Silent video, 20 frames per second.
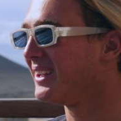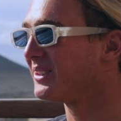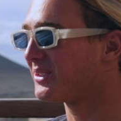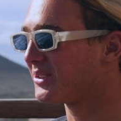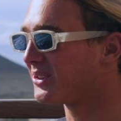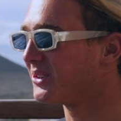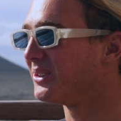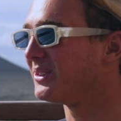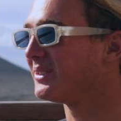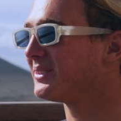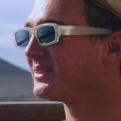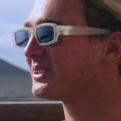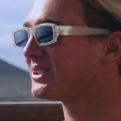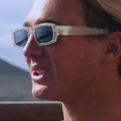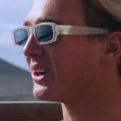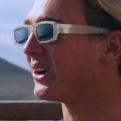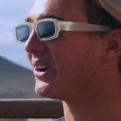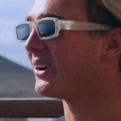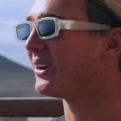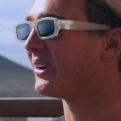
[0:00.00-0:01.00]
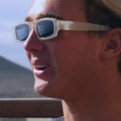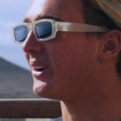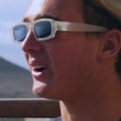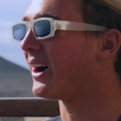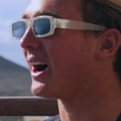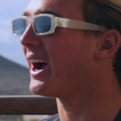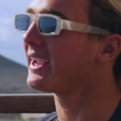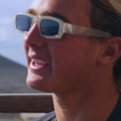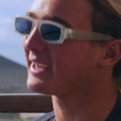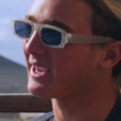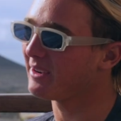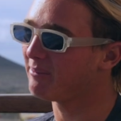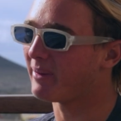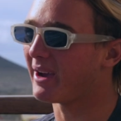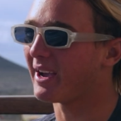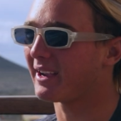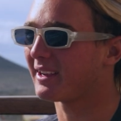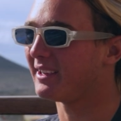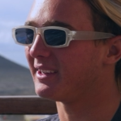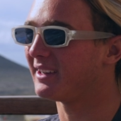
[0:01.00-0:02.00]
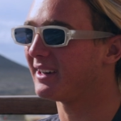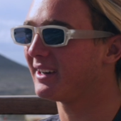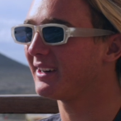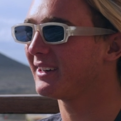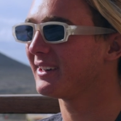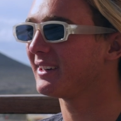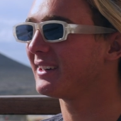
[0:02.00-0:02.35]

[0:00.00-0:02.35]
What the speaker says: True. So I came back here,